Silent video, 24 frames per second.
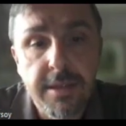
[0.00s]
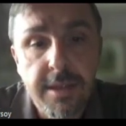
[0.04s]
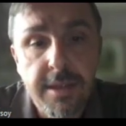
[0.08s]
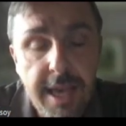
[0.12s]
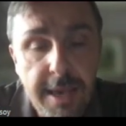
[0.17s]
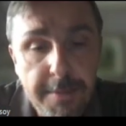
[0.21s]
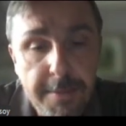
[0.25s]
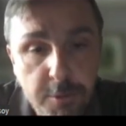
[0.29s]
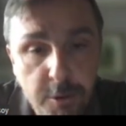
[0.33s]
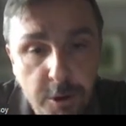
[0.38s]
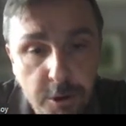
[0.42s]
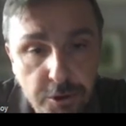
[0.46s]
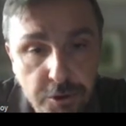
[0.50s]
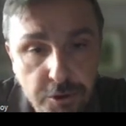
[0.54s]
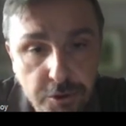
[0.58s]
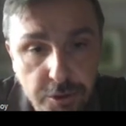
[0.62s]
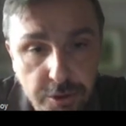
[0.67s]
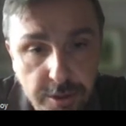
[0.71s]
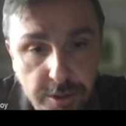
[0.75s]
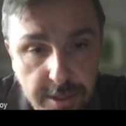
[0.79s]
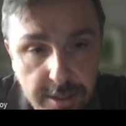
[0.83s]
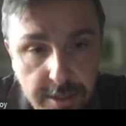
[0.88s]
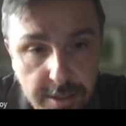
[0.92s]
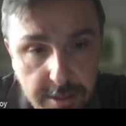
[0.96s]
approach
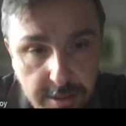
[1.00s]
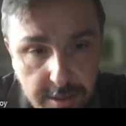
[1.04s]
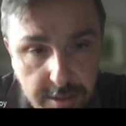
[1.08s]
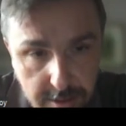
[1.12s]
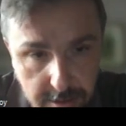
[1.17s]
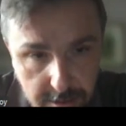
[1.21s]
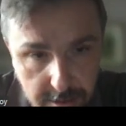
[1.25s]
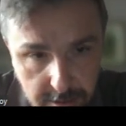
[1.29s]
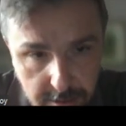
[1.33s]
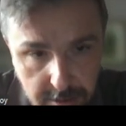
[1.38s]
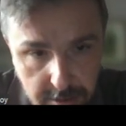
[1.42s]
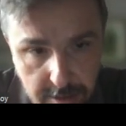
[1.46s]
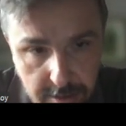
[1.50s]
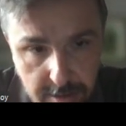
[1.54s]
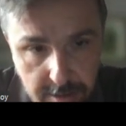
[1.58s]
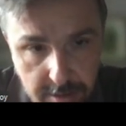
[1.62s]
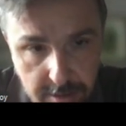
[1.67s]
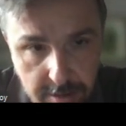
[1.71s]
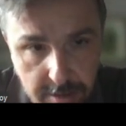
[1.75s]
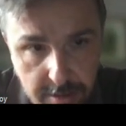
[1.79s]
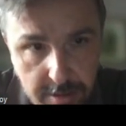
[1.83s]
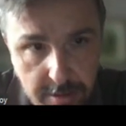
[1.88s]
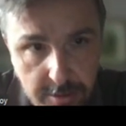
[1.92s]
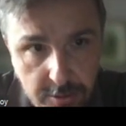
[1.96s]
to this
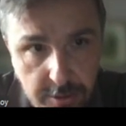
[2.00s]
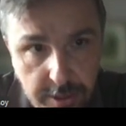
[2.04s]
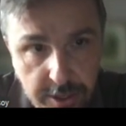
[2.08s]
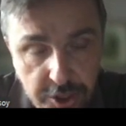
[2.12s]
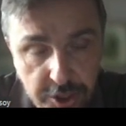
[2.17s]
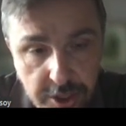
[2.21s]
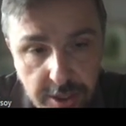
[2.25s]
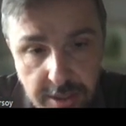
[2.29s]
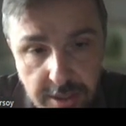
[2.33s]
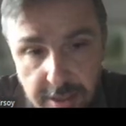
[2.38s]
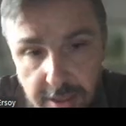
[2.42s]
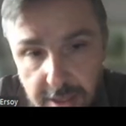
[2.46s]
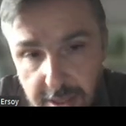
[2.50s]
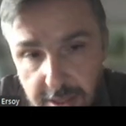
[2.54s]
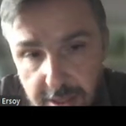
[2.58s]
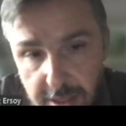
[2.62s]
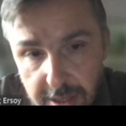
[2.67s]
question.